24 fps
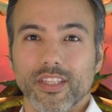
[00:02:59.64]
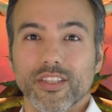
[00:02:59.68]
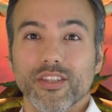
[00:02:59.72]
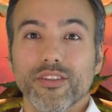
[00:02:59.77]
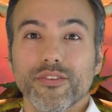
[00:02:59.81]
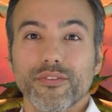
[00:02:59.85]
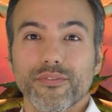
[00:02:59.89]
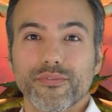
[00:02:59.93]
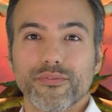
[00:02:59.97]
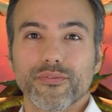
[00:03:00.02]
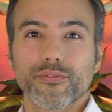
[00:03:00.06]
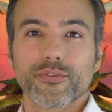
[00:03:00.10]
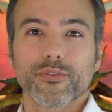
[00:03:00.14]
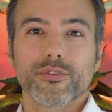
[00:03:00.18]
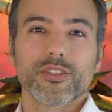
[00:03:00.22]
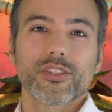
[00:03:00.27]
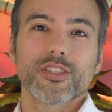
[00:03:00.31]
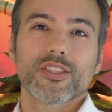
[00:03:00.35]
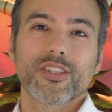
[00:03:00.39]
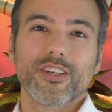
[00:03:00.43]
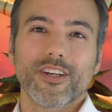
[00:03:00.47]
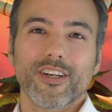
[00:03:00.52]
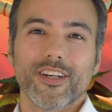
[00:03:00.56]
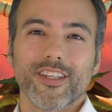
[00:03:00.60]
The
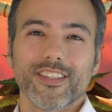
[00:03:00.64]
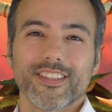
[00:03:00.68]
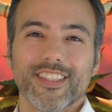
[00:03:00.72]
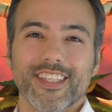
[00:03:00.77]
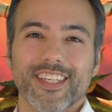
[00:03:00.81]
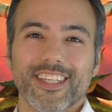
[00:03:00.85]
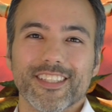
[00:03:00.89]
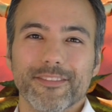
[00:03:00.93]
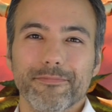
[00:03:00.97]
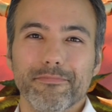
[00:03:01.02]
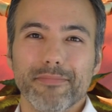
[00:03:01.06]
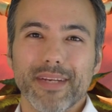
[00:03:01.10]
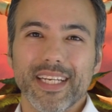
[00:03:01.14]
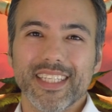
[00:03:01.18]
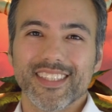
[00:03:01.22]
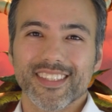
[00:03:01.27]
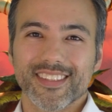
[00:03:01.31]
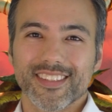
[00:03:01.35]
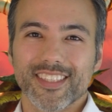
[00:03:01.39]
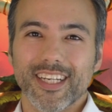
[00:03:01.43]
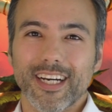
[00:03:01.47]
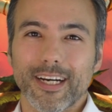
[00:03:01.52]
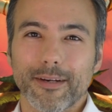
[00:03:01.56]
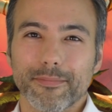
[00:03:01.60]
first card that has made the
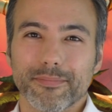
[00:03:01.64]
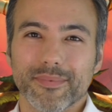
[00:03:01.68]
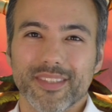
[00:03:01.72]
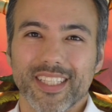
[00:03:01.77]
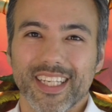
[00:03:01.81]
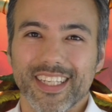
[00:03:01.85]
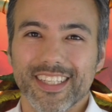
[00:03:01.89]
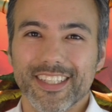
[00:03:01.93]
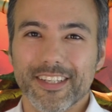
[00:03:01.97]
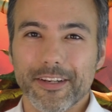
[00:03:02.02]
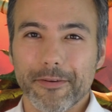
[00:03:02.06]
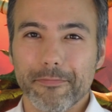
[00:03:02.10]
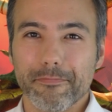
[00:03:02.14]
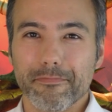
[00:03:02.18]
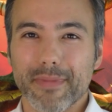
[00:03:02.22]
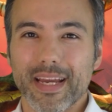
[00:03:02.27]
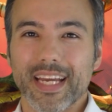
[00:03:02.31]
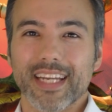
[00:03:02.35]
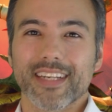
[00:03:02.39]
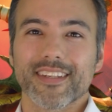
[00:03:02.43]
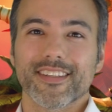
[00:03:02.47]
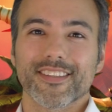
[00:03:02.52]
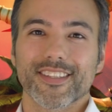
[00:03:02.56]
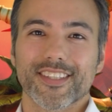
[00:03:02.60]
top 10
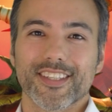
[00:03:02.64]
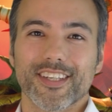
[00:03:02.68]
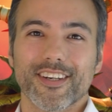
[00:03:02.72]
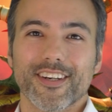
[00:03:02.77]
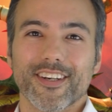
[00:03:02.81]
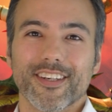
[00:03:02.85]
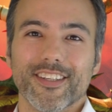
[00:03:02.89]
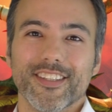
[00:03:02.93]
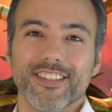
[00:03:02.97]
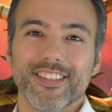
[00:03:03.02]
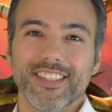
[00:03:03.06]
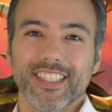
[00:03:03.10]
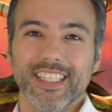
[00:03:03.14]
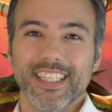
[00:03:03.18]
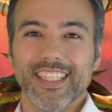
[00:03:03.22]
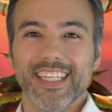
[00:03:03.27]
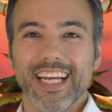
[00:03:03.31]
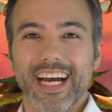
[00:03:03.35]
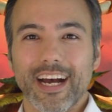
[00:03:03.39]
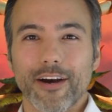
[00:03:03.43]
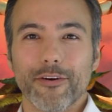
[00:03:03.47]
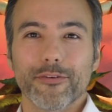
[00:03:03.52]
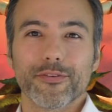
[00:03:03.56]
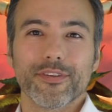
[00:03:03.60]
commander cards
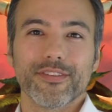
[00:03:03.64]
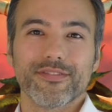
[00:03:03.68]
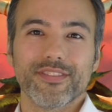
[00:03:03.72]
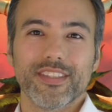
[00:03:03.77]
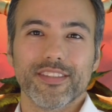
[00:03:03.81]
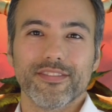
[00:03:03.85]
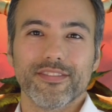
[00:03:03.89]
in Hour of